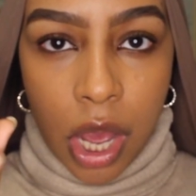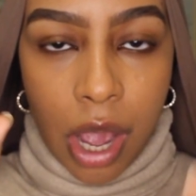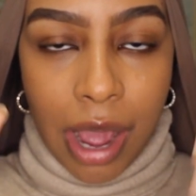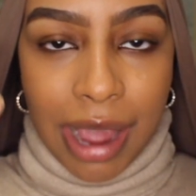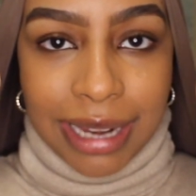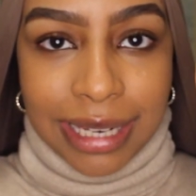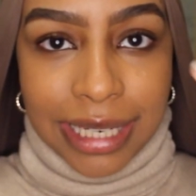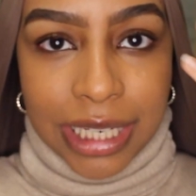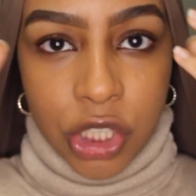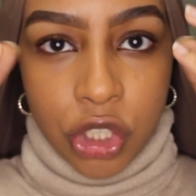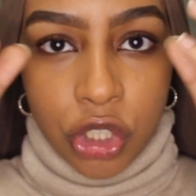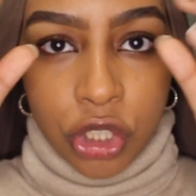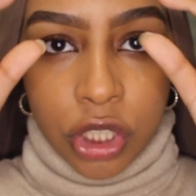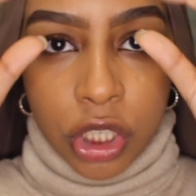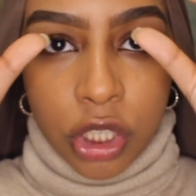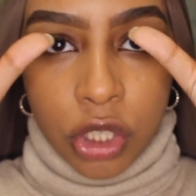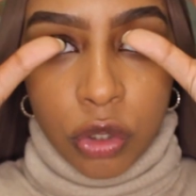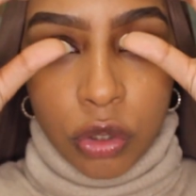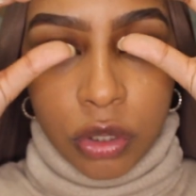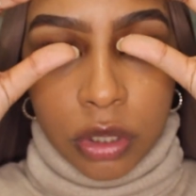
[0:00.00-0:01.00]
I literally
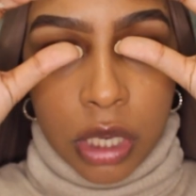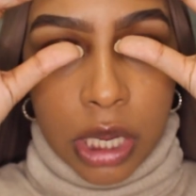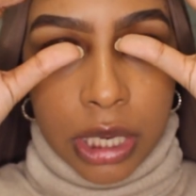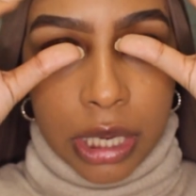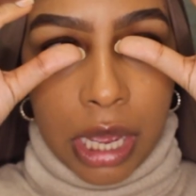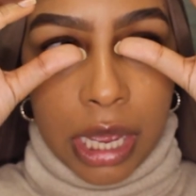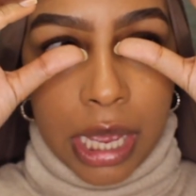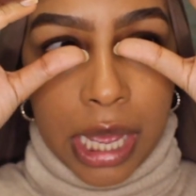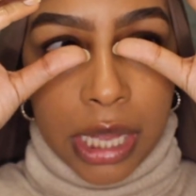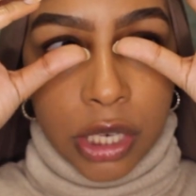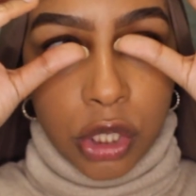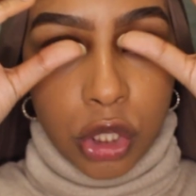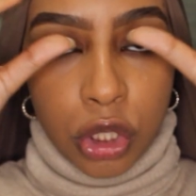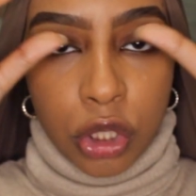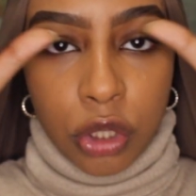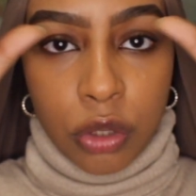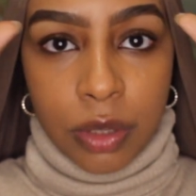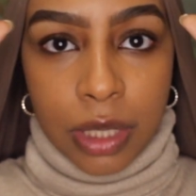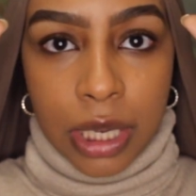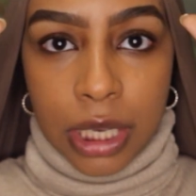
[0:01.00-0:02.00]
just looked like I had
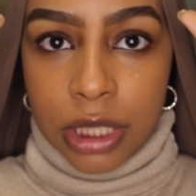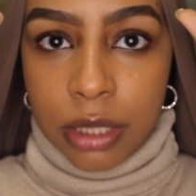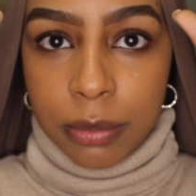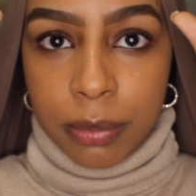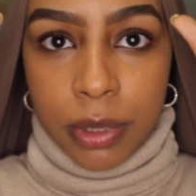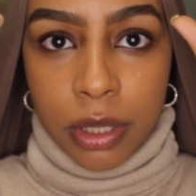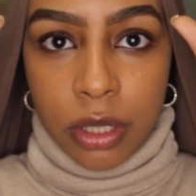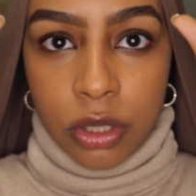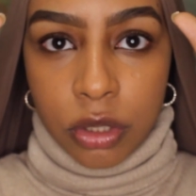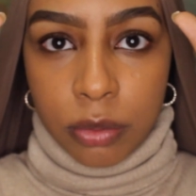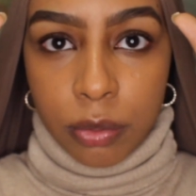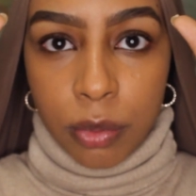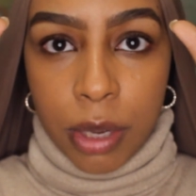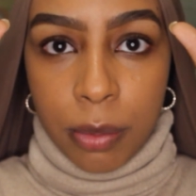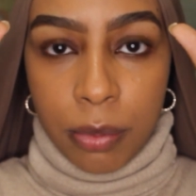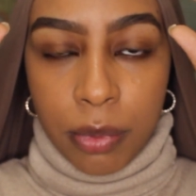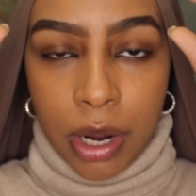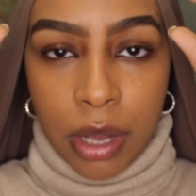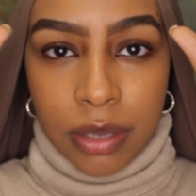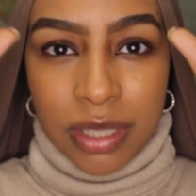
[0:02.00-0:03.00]
2 caterpillars on my
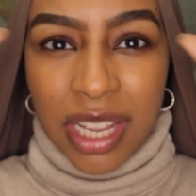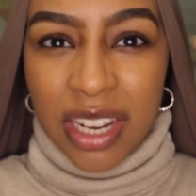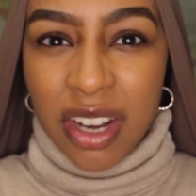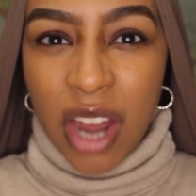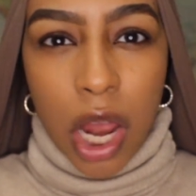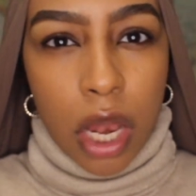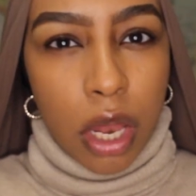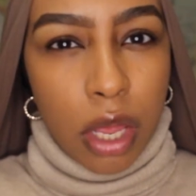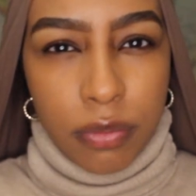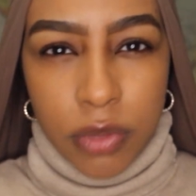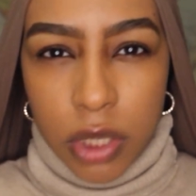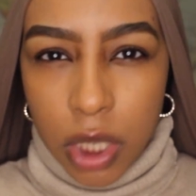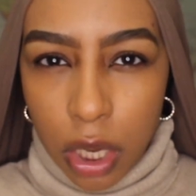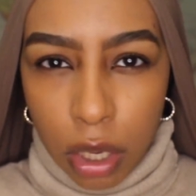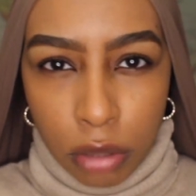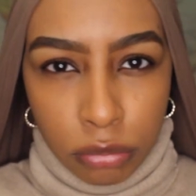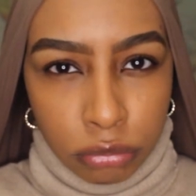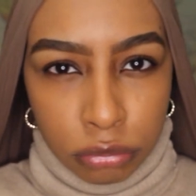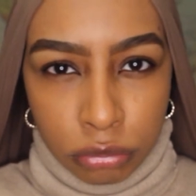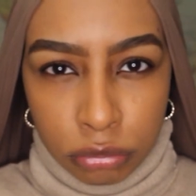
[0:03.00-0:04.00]
brows, and I loved
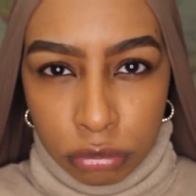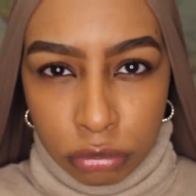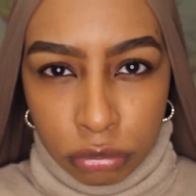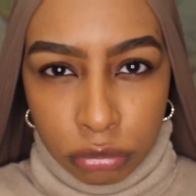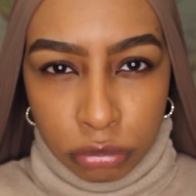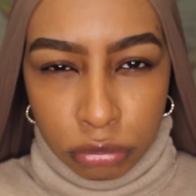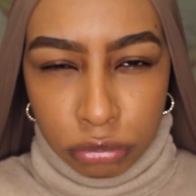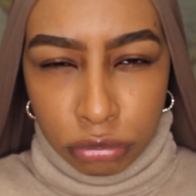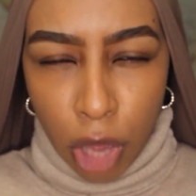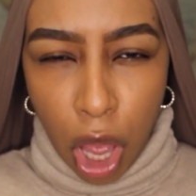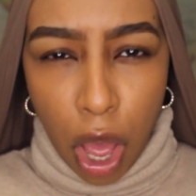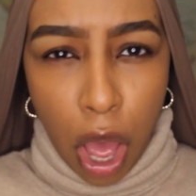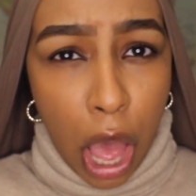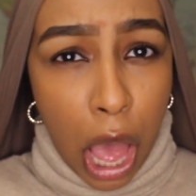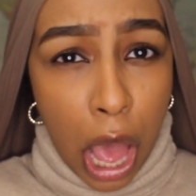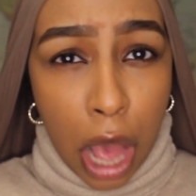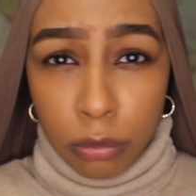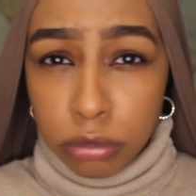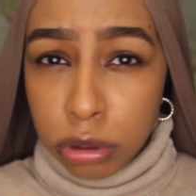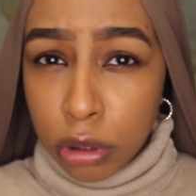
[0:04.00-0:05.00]
it. I
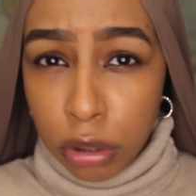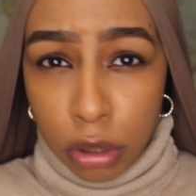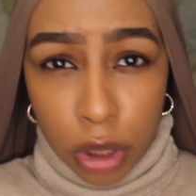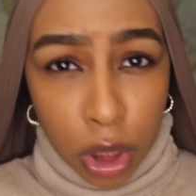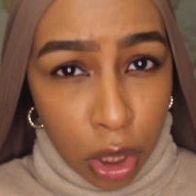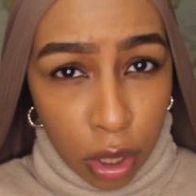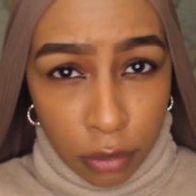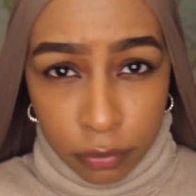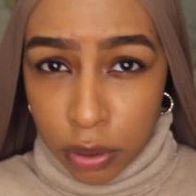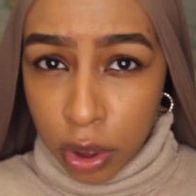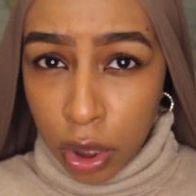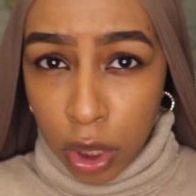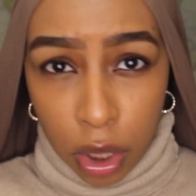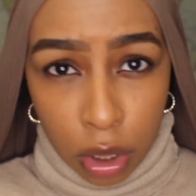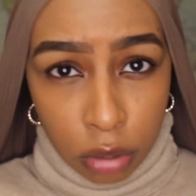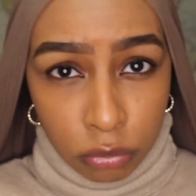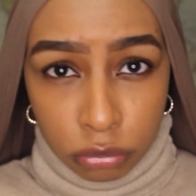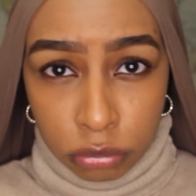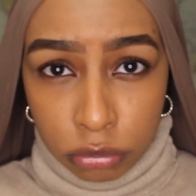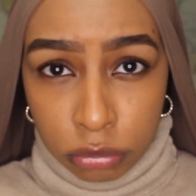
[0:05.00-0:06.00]
absolutely loved
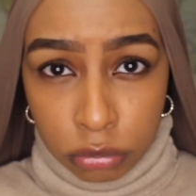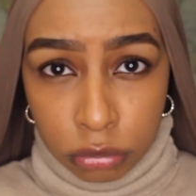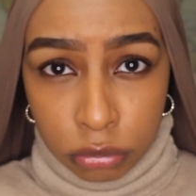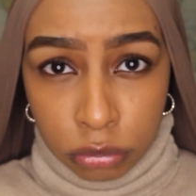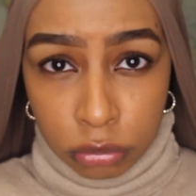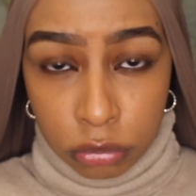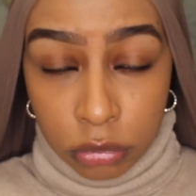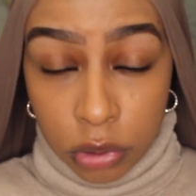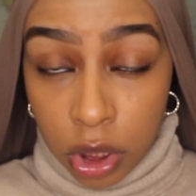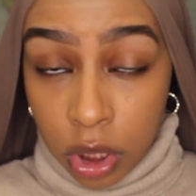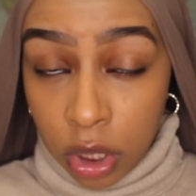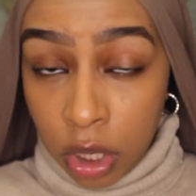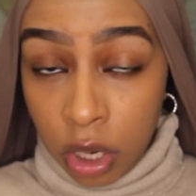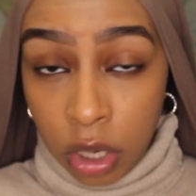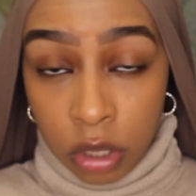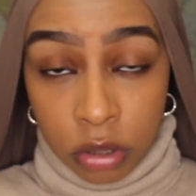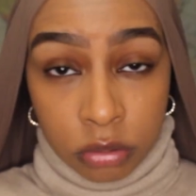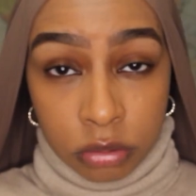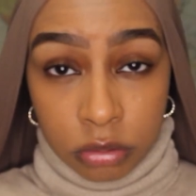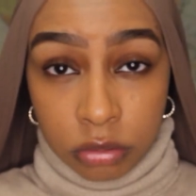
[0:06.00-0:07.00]
it, you
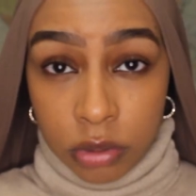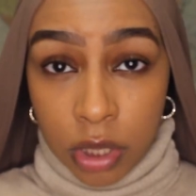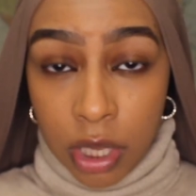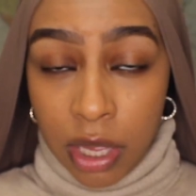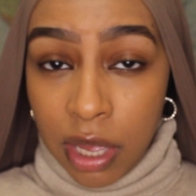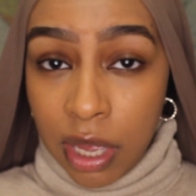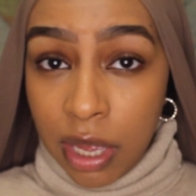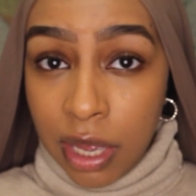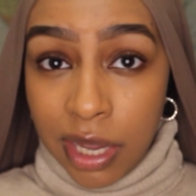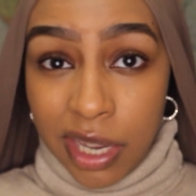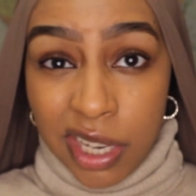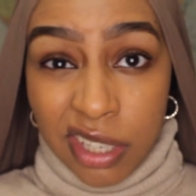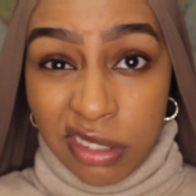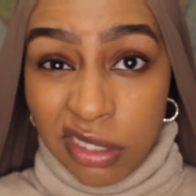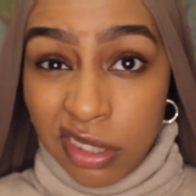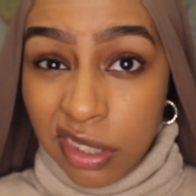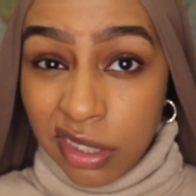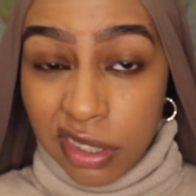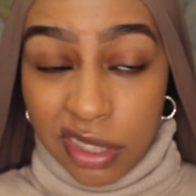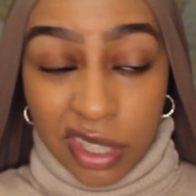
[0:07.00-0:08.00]
know? It
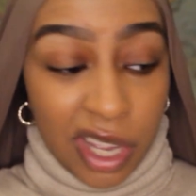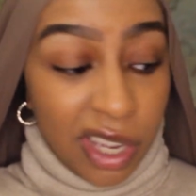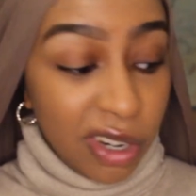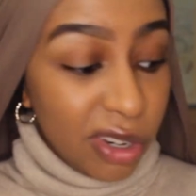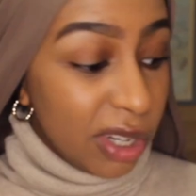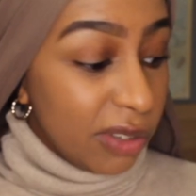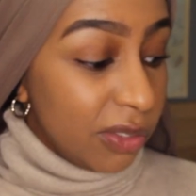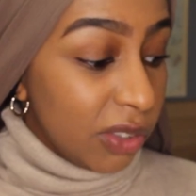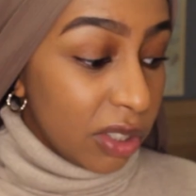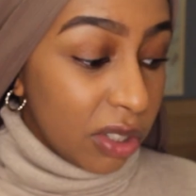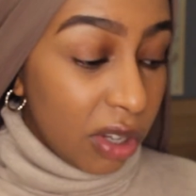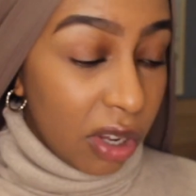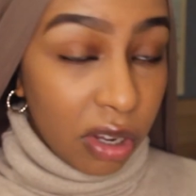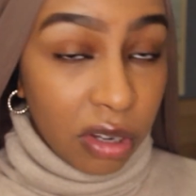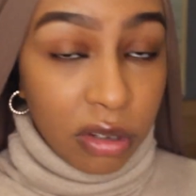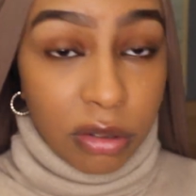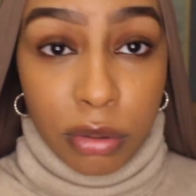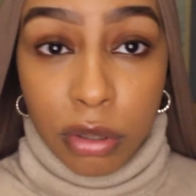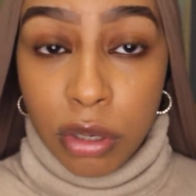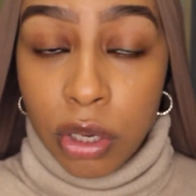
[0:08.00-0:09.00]
just, I don't even
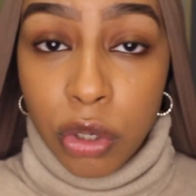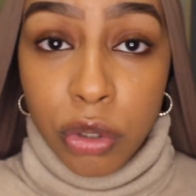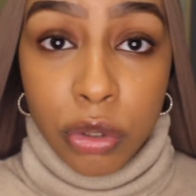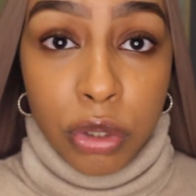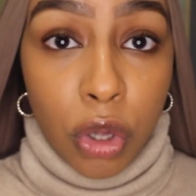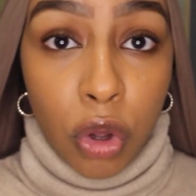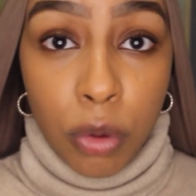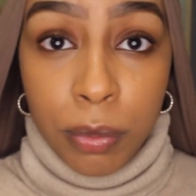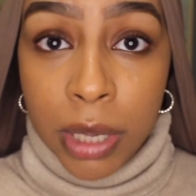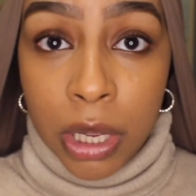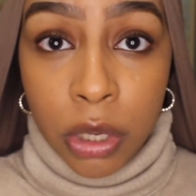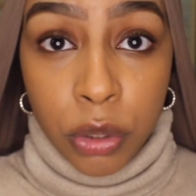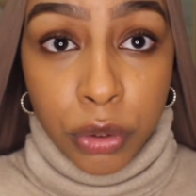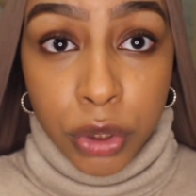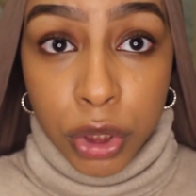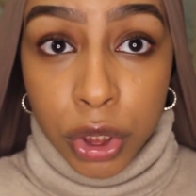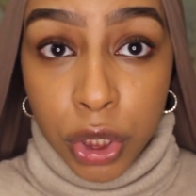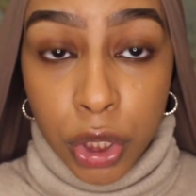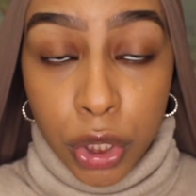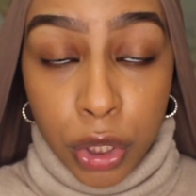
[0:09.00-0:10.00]
know who told me I
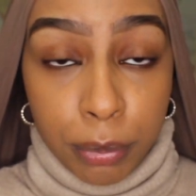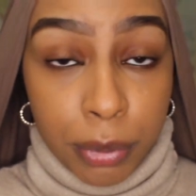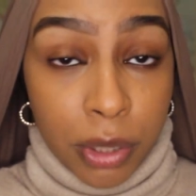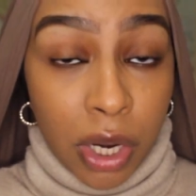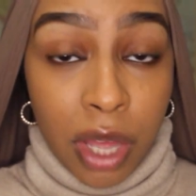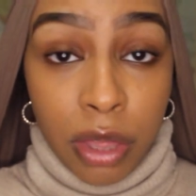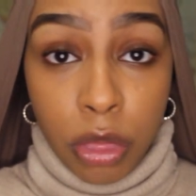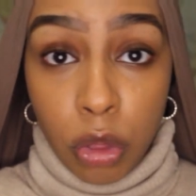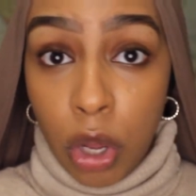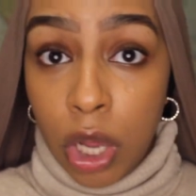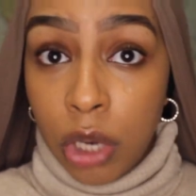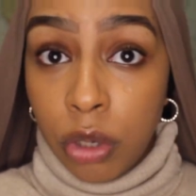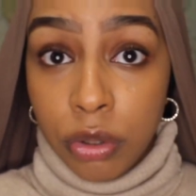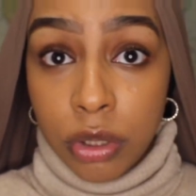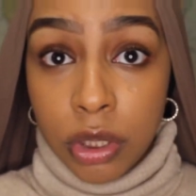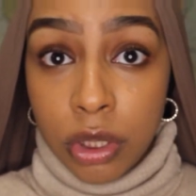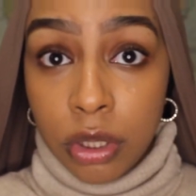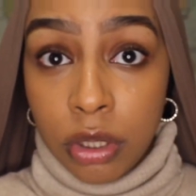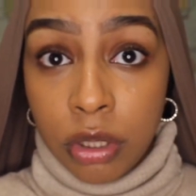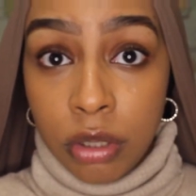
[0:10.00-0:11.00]
looked cute, but I thought I
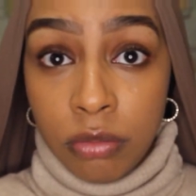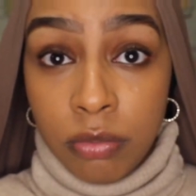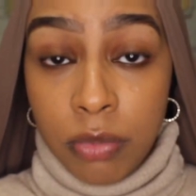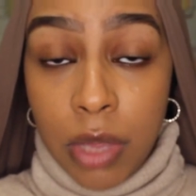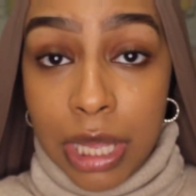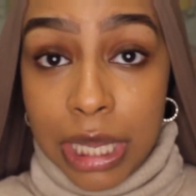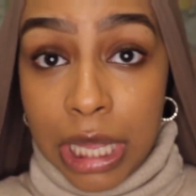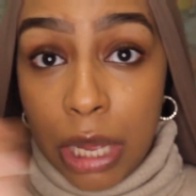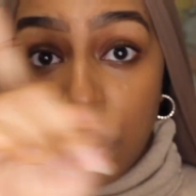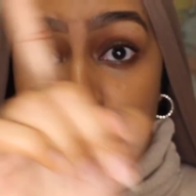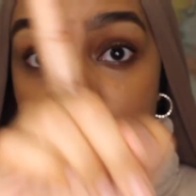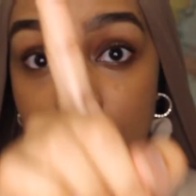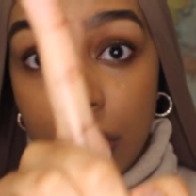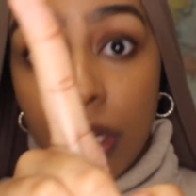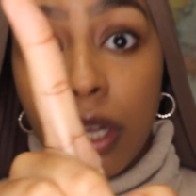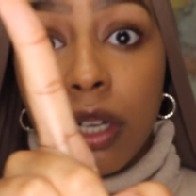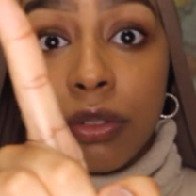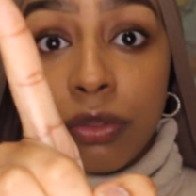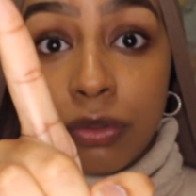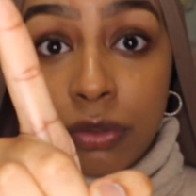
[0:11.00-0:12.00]
looked cute, and that was
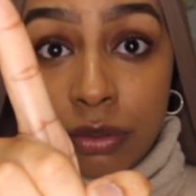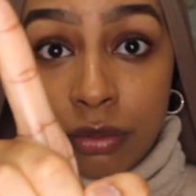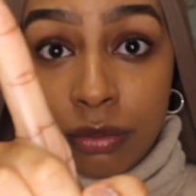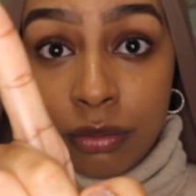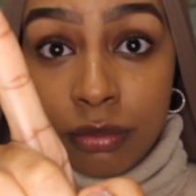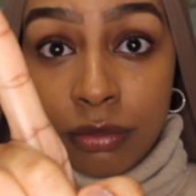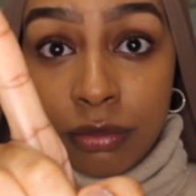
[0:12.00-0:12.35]
enough.